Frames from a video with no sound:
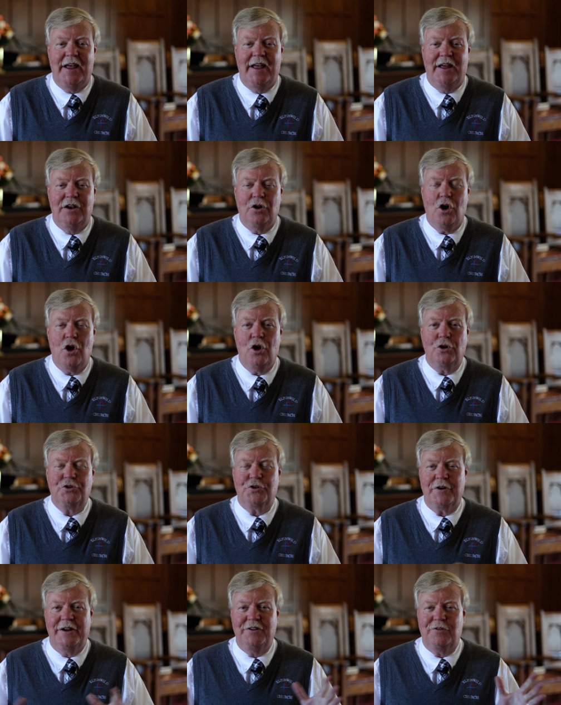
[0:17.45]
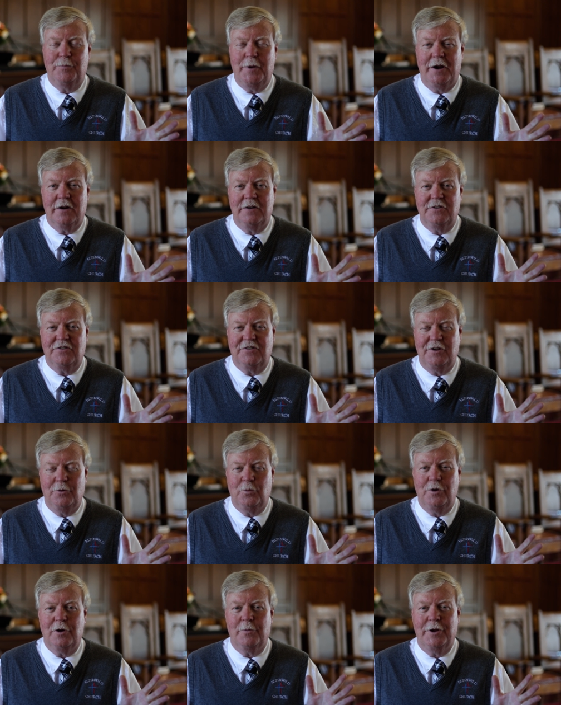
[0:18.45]
And all
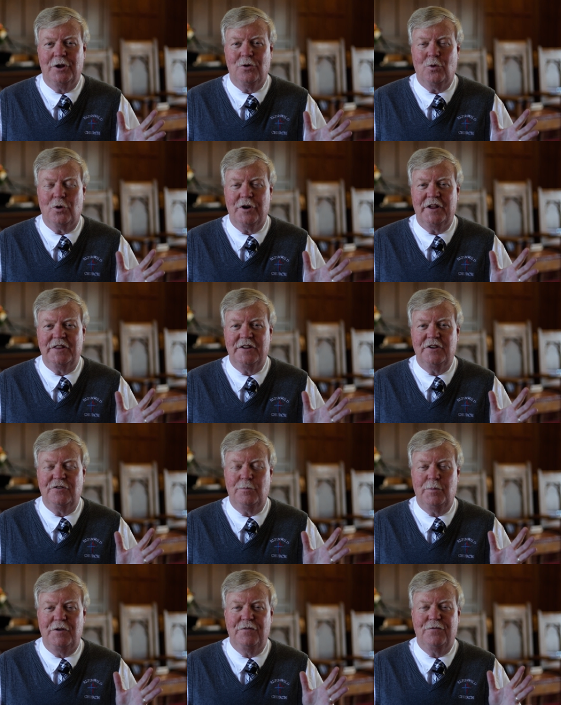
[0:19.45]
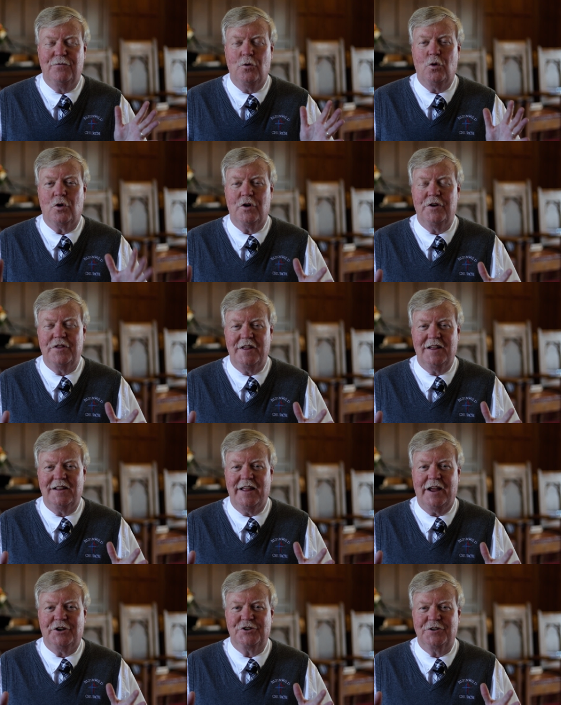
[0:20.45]
transparency, we're recording this before the
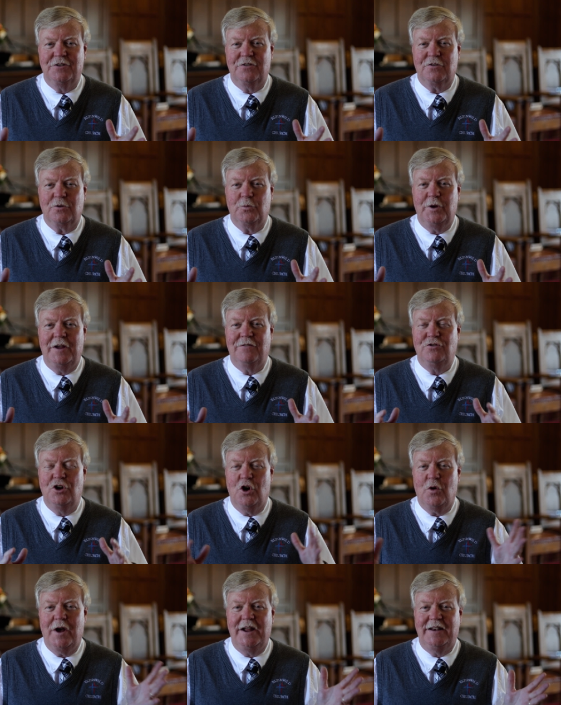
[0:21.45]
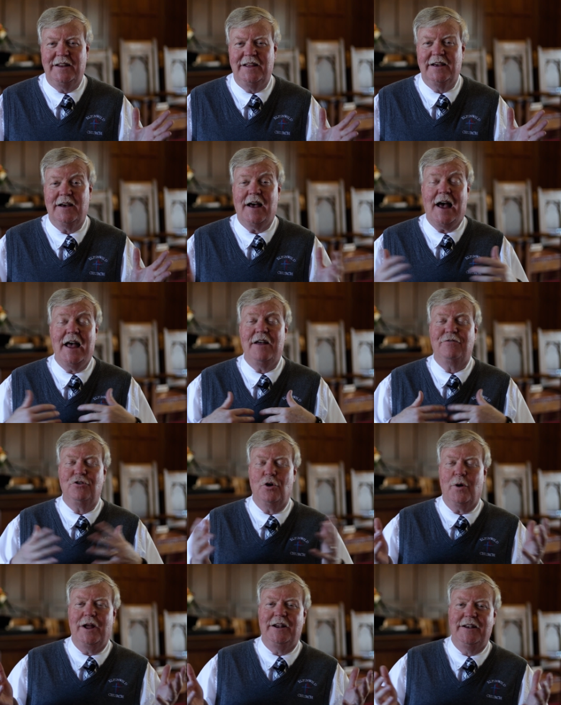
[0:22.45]
election, so we have no idea. I have
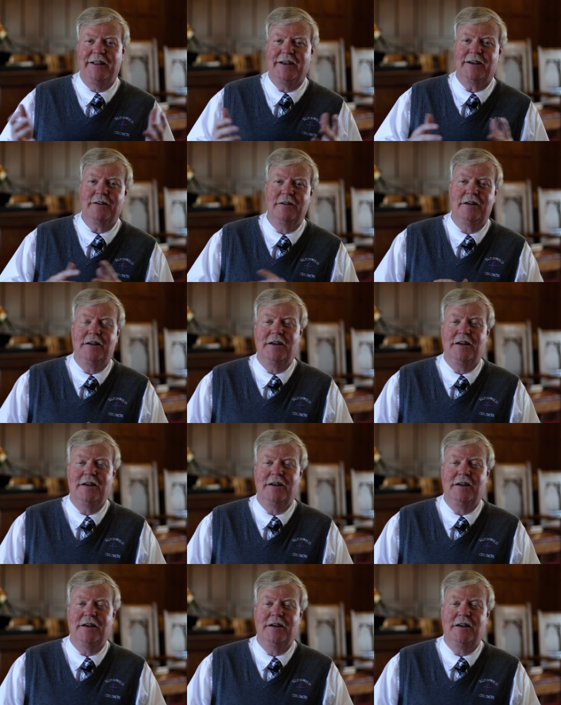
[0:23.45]
no idea